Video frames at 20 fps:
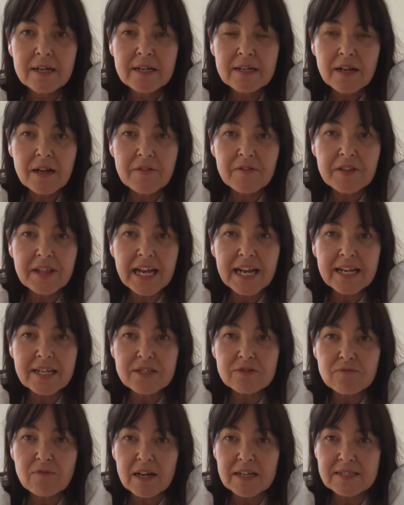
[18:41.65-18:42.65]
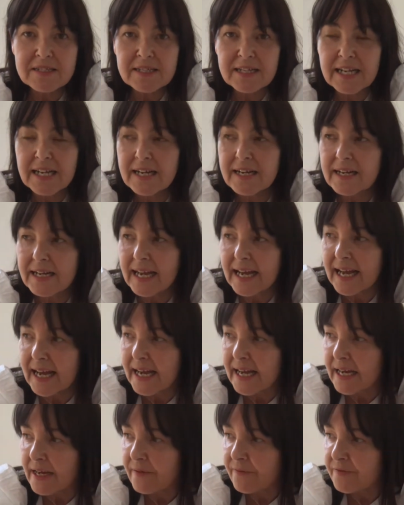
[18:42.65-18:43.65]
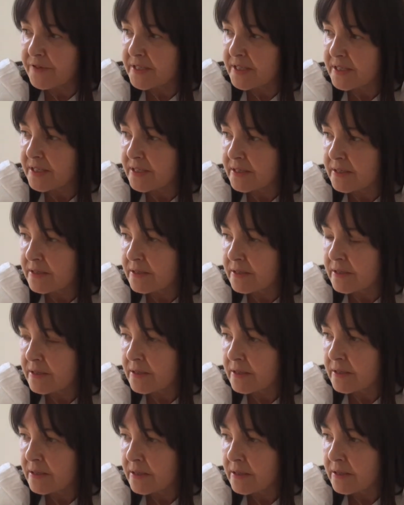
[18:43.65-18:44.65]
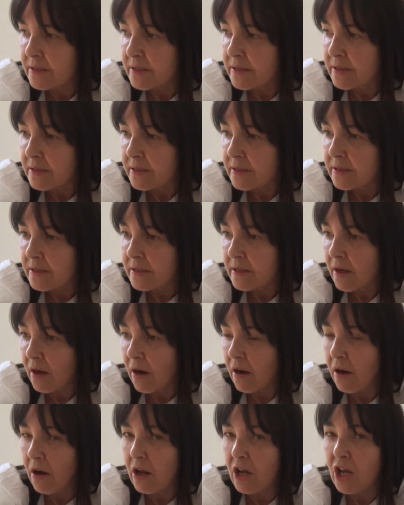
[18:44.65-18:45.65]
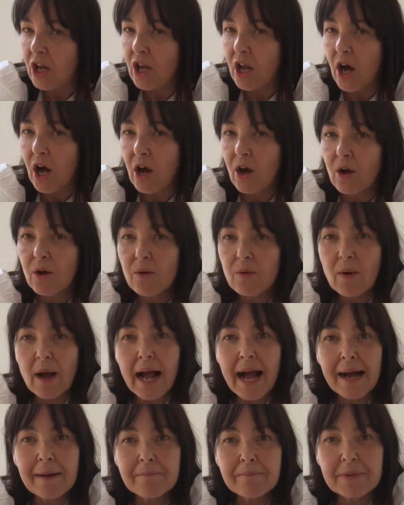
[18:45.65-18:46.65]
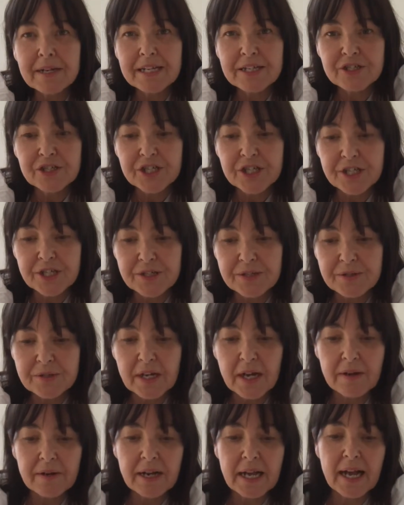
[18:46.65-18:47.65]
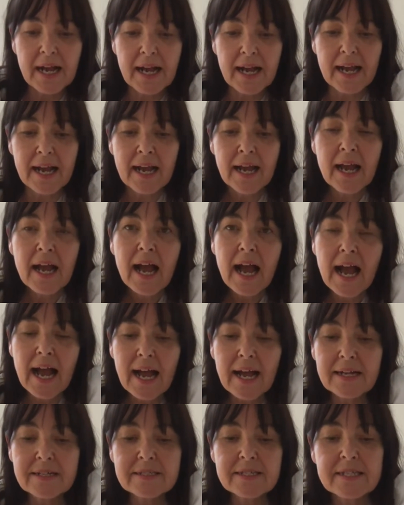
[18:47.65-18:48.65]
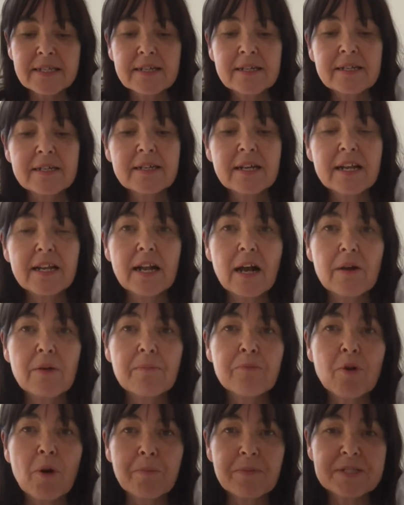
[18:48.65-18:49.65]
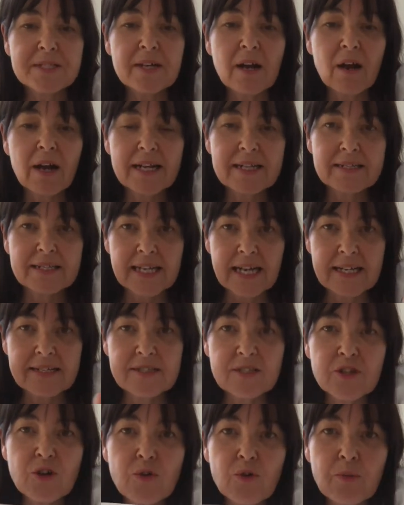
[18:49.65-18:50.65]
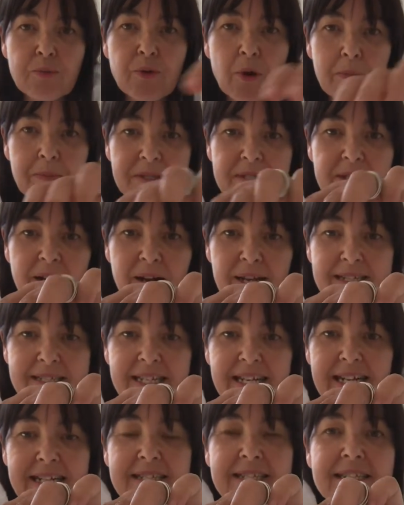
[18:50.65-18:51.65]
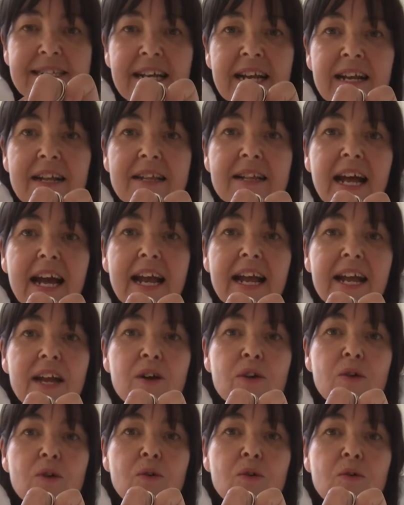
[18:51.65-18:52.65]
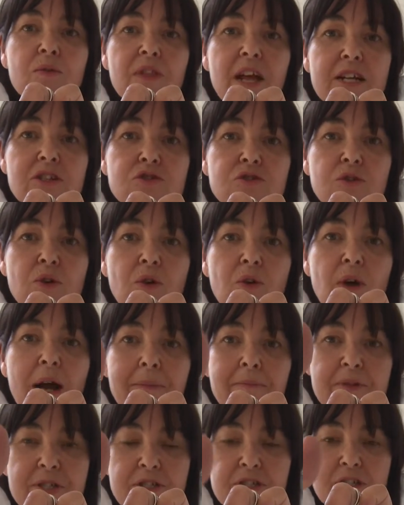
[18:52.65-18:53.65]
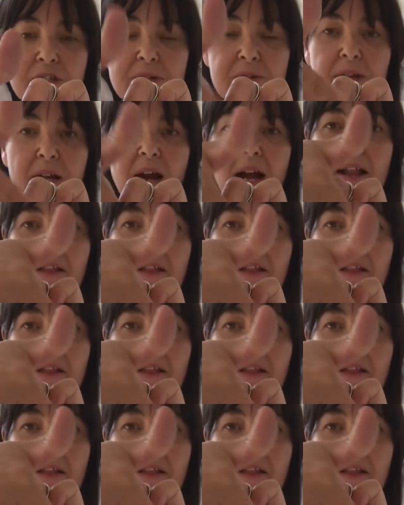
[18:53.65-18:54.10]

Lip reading: And these rustling leaves are low amplitude, okay? And, you know, proper scientists, and you're all proper scientists, they draw amplitude like